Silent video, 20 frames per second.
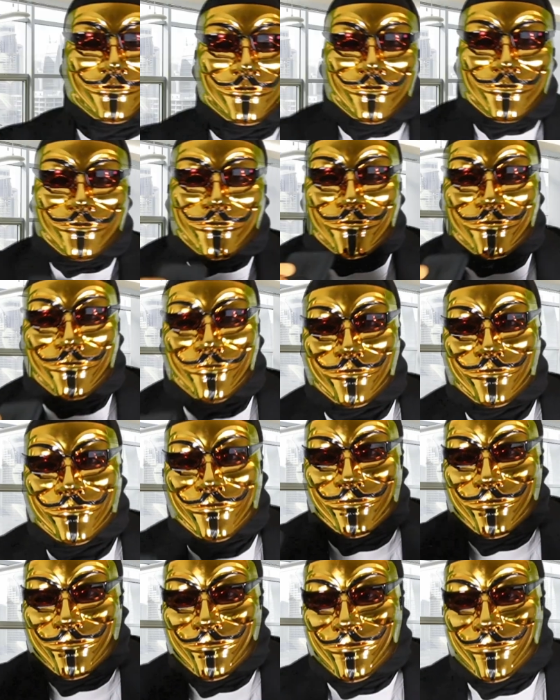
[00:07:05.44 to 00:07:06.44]
So here's the
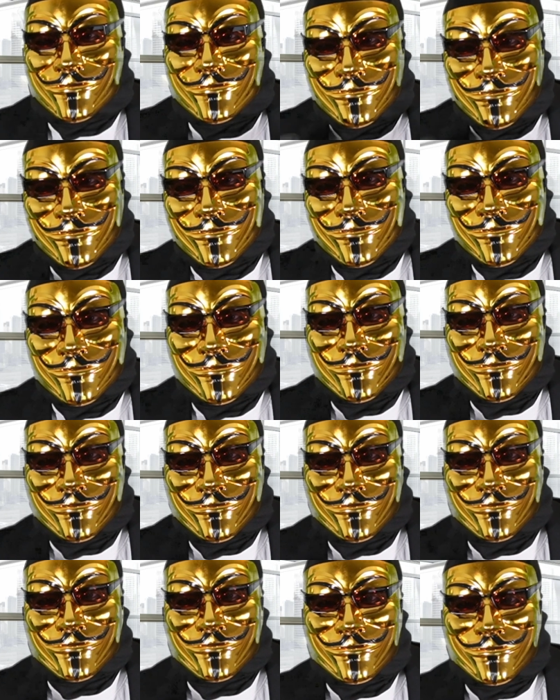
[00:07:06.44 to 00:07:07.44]
secret sauce.
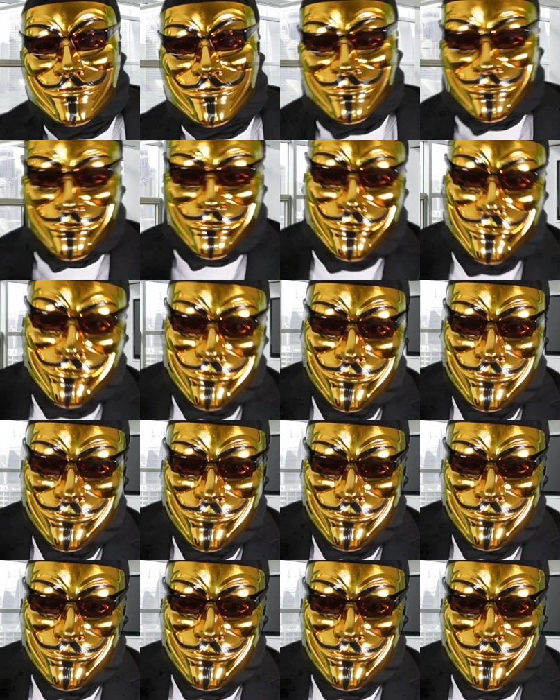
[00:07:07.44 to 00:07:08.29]
Are you ready?